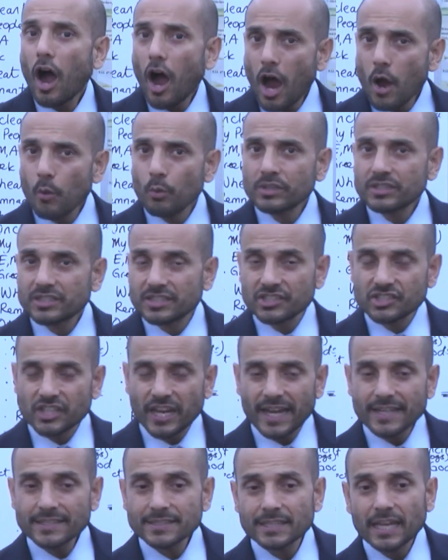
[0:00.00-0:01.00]
I would
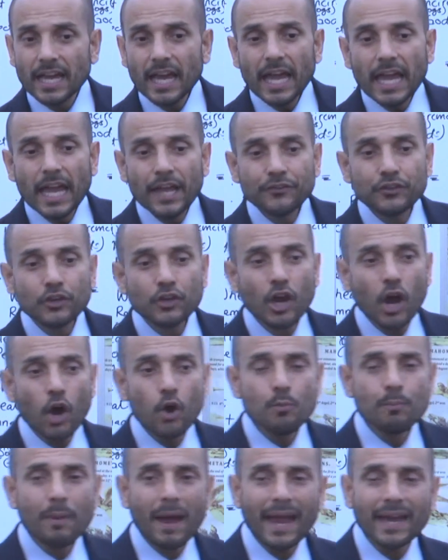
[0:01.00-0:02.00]
suggest if you
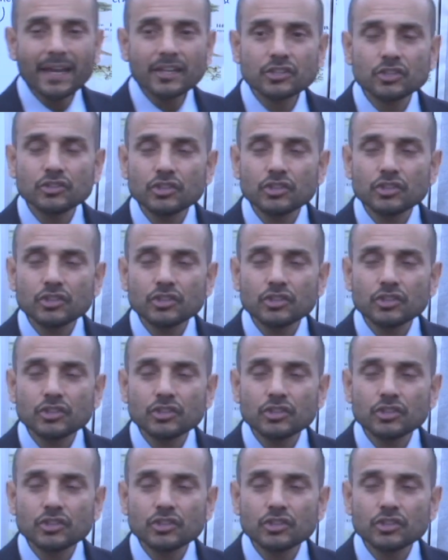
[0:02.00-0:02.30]
go back